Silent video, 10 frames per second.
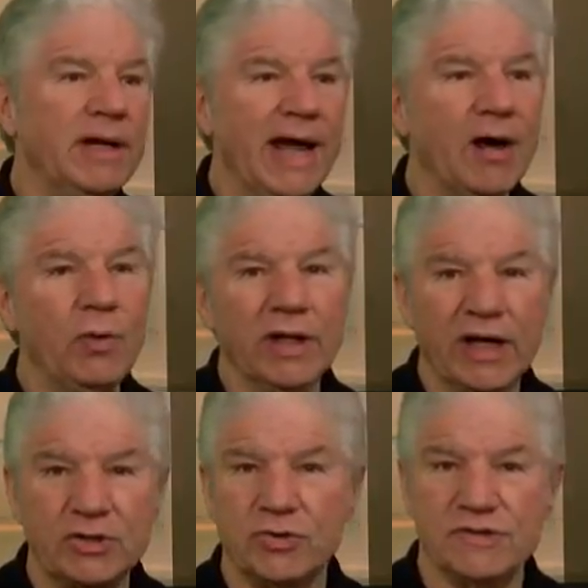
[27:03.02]
and now we
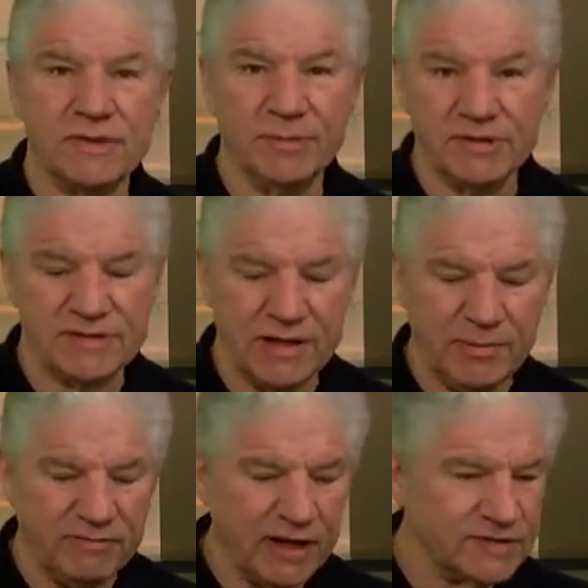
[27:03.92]
lecture at some of the
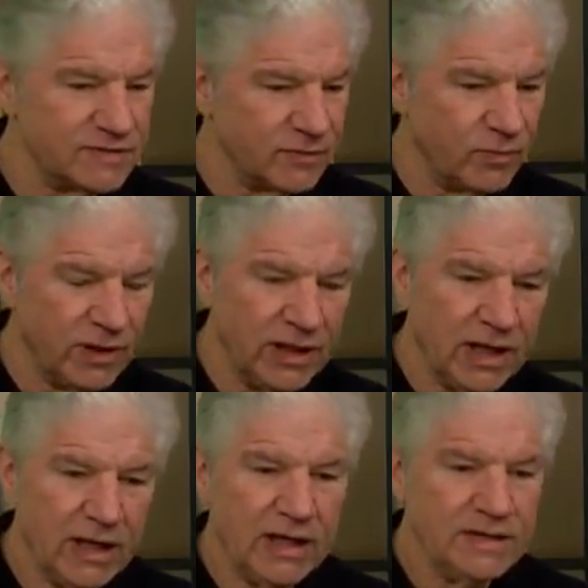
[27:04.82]
same events, and we
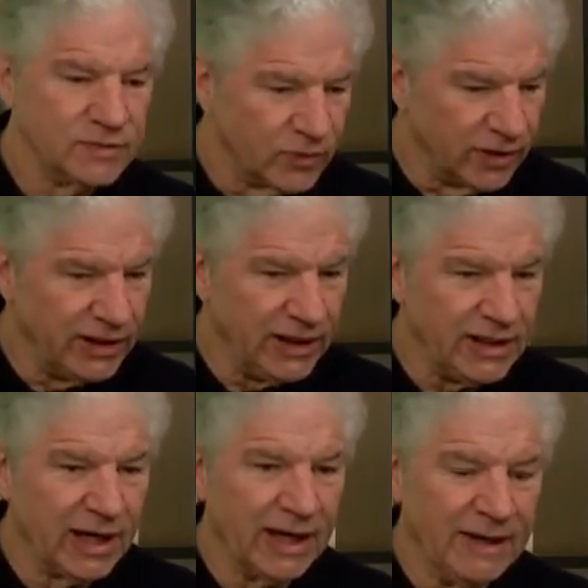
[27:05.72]
he's a really
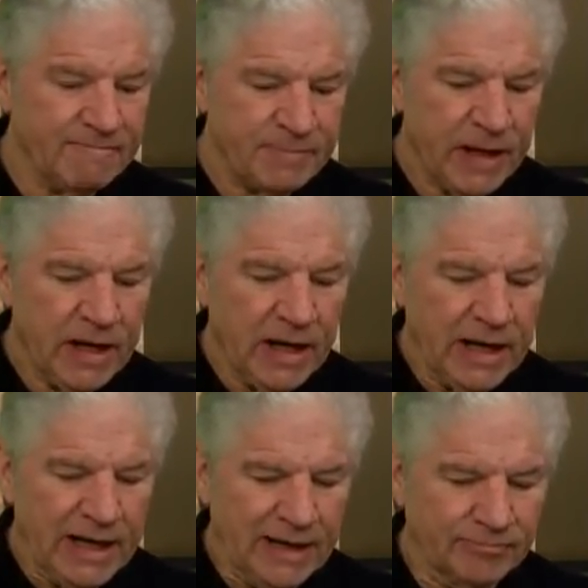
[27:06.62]
neat guy.
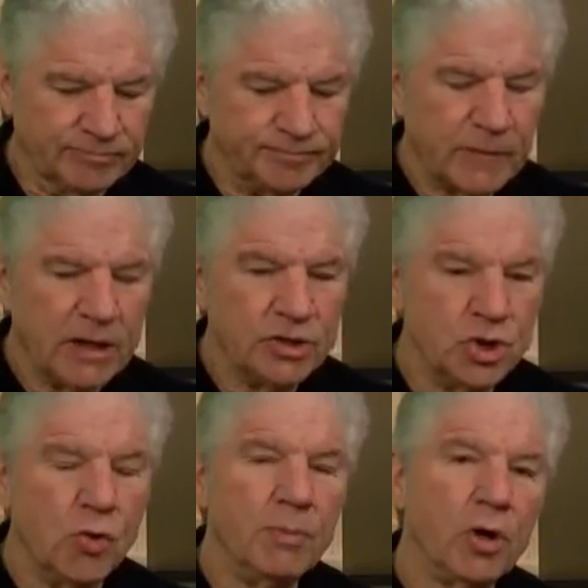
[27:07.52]
Um,
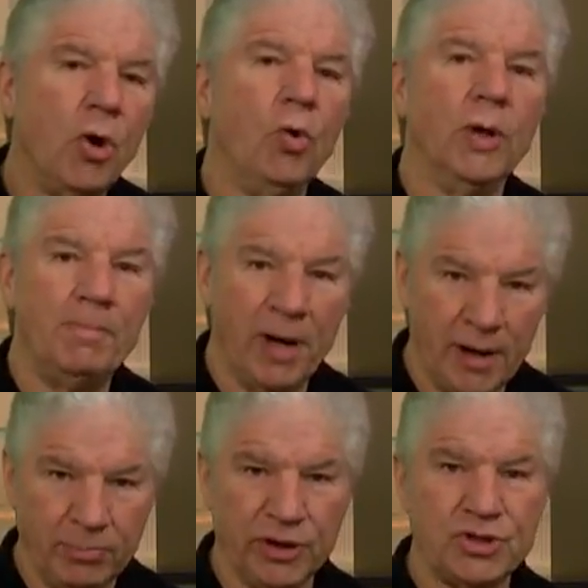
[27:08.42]
Joe Mercola
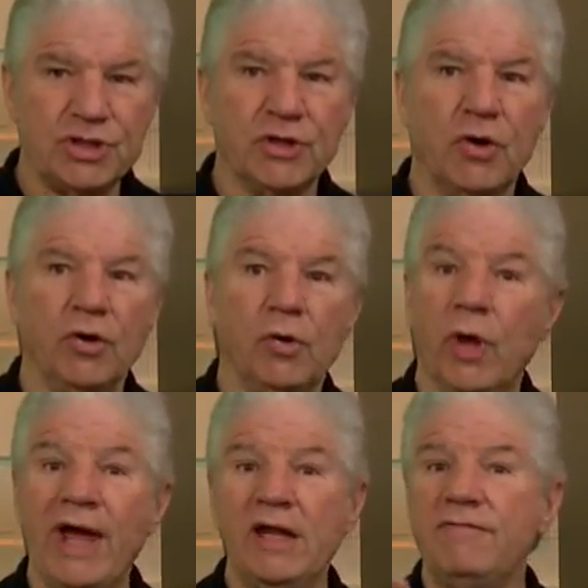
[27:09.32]
published an
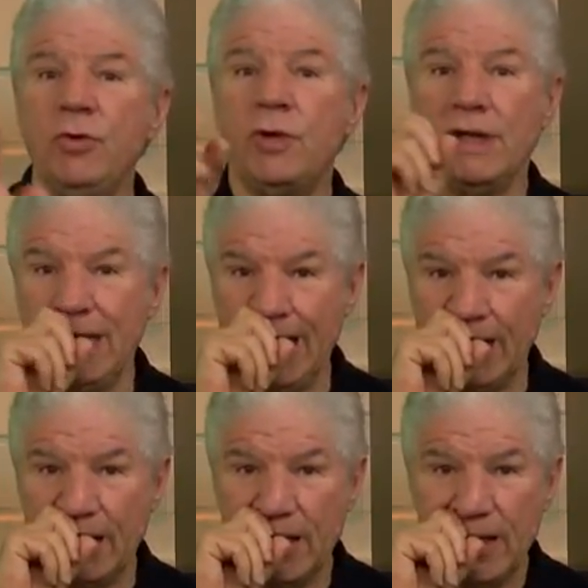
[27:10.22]
article. Any of you can get it.